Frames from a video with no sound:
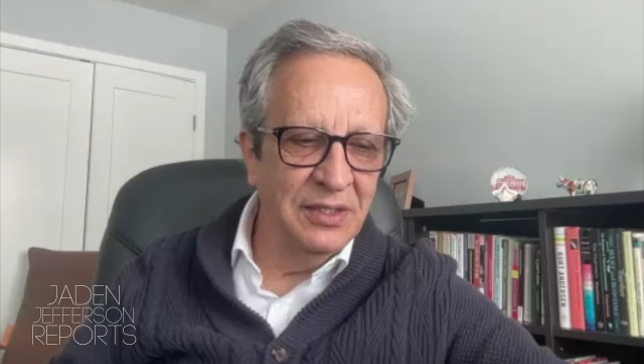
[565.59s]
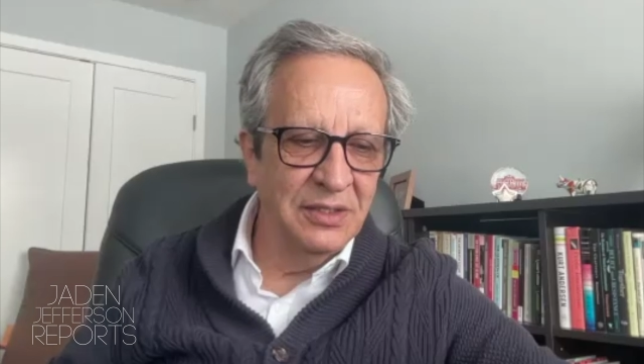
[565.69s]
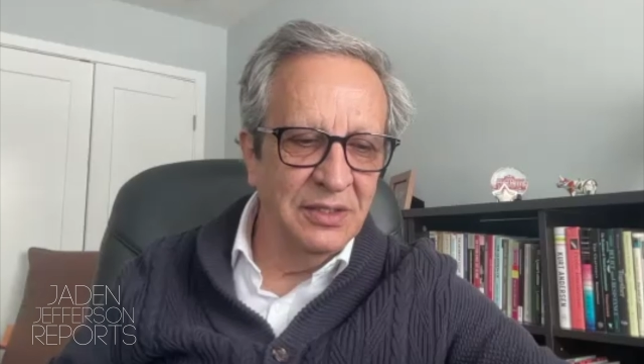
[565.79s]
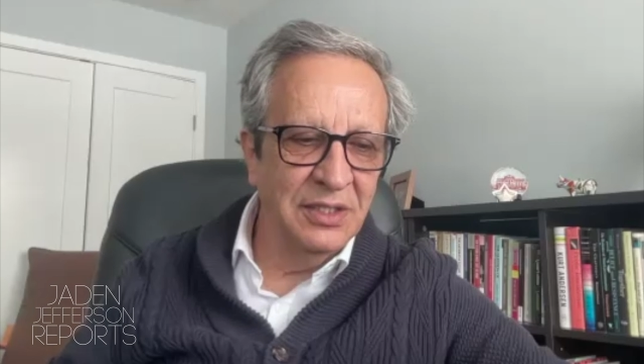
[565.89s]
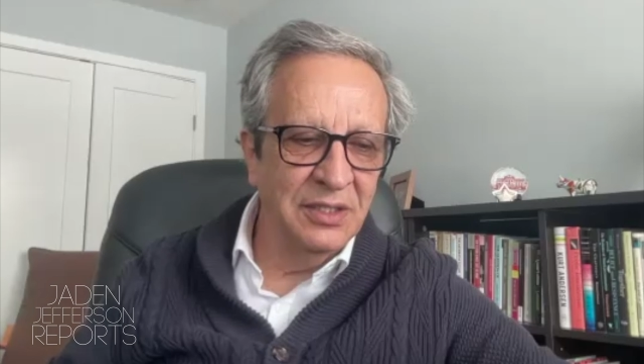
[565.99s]

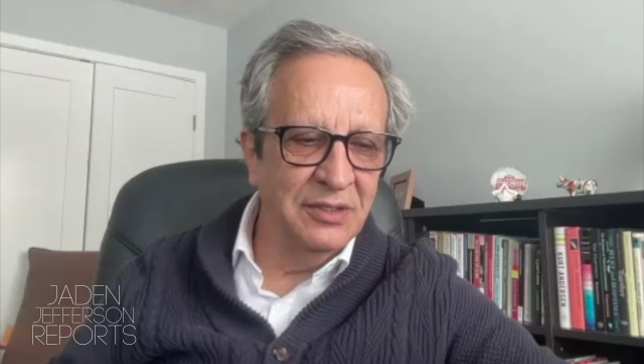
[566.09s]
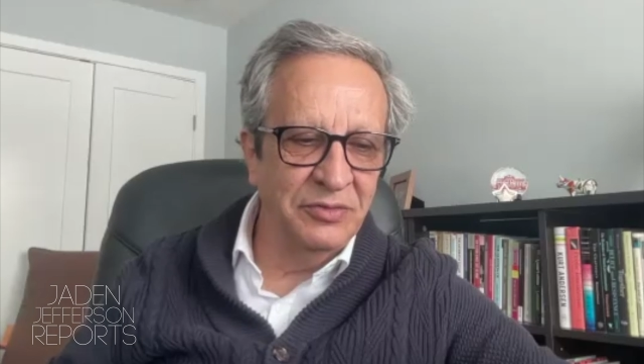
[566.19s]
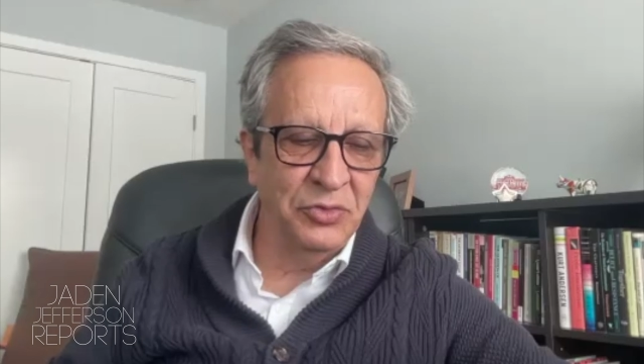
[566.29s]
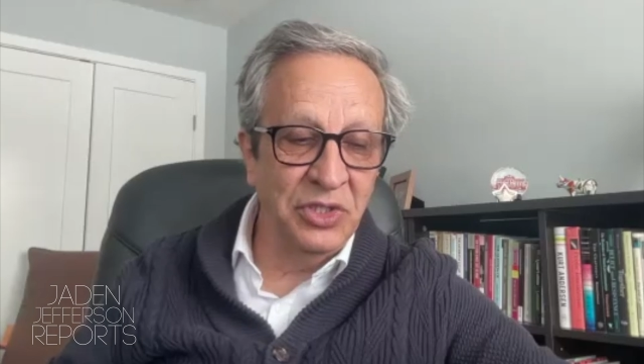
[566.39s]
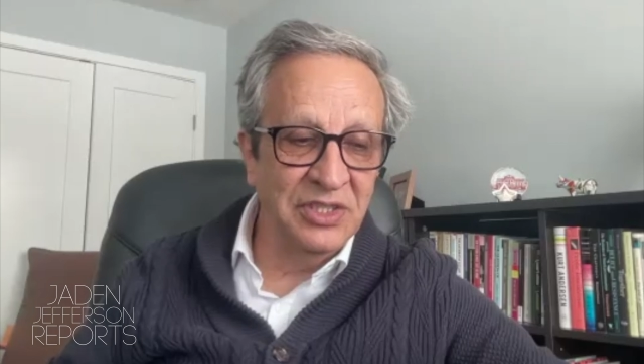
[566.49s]
a
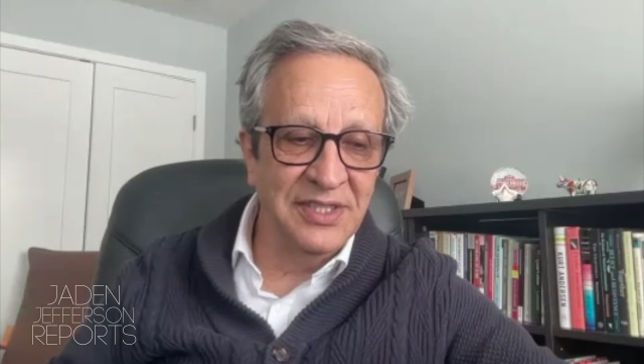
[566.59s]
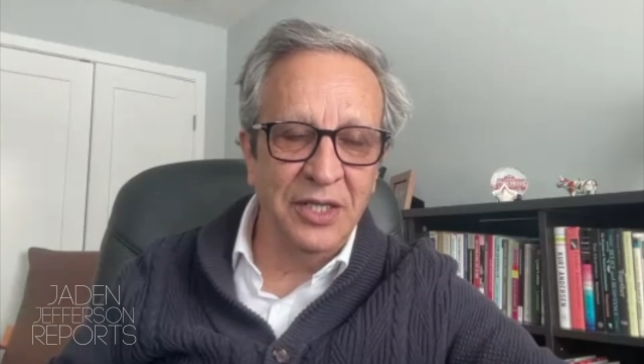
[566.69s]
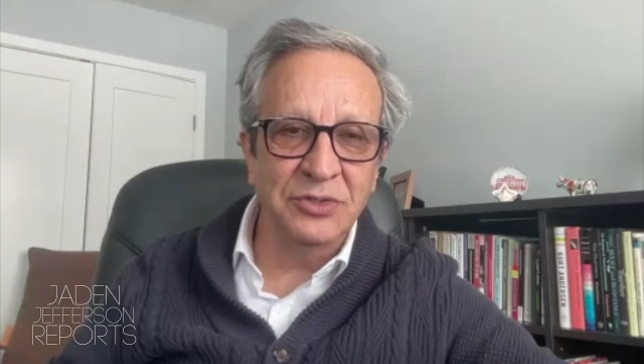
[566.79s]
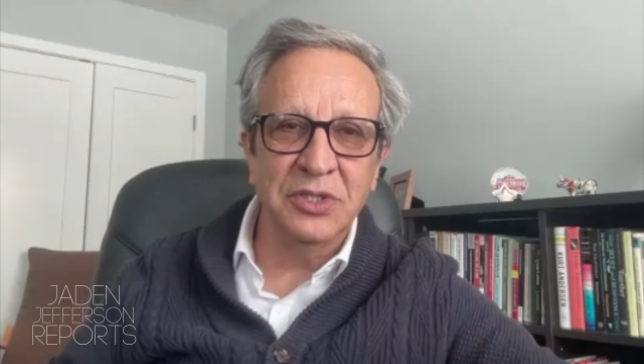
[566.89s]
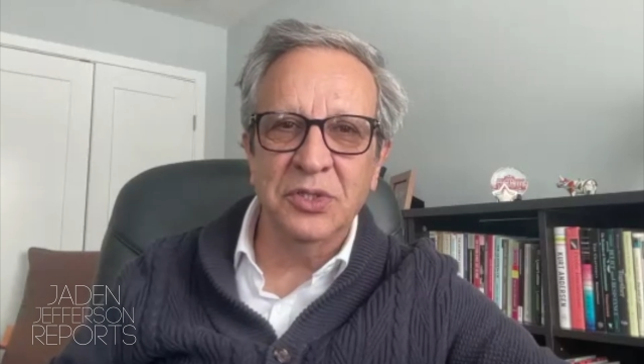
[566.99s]
few years down
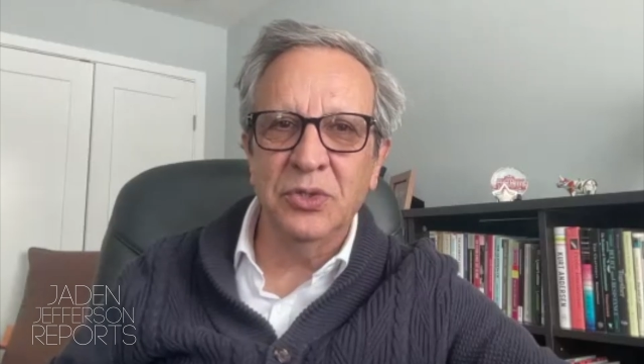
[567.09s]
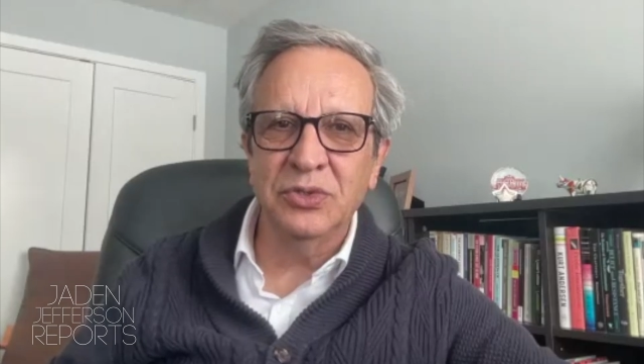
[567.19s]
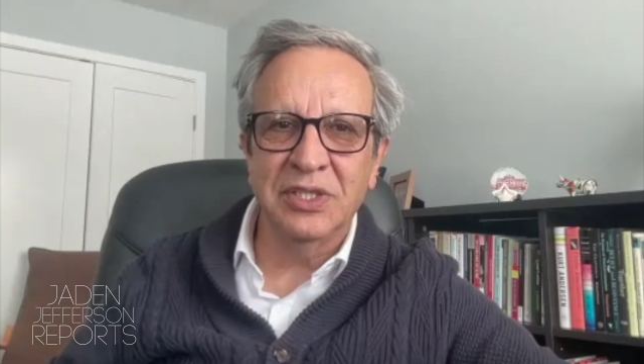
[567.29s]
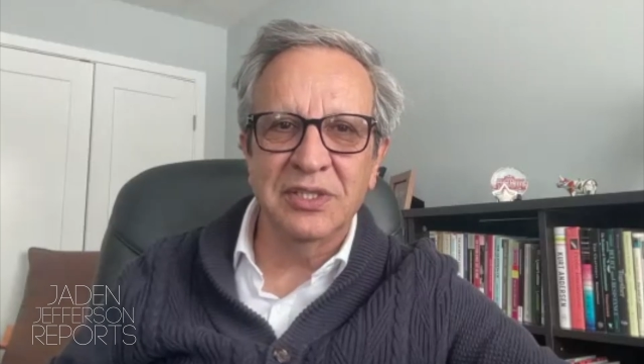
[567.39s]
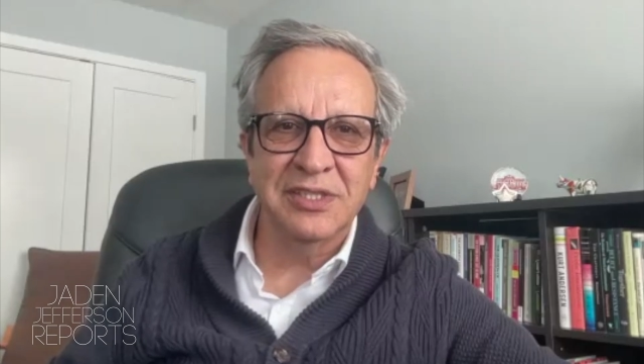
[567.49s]
the road
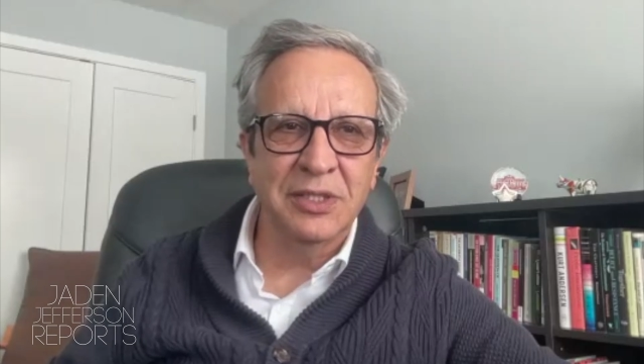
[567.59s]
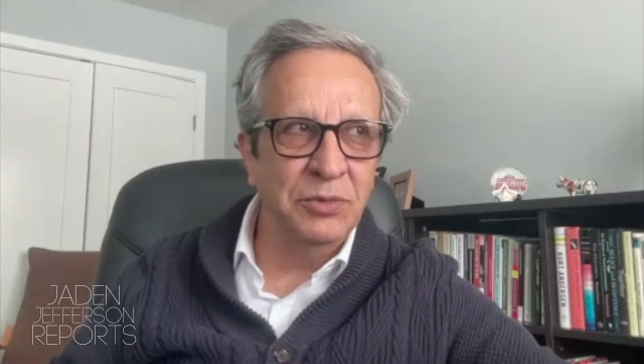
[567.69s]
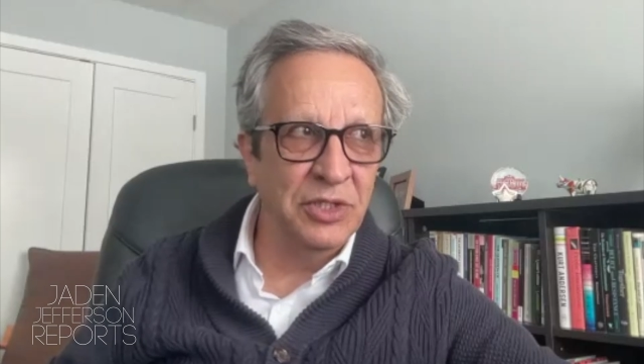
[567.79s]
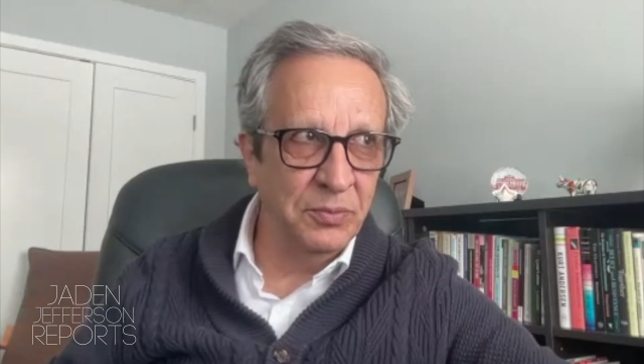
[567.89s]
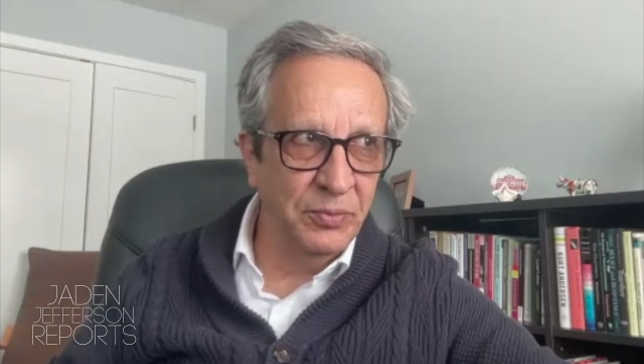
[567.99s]
in a similar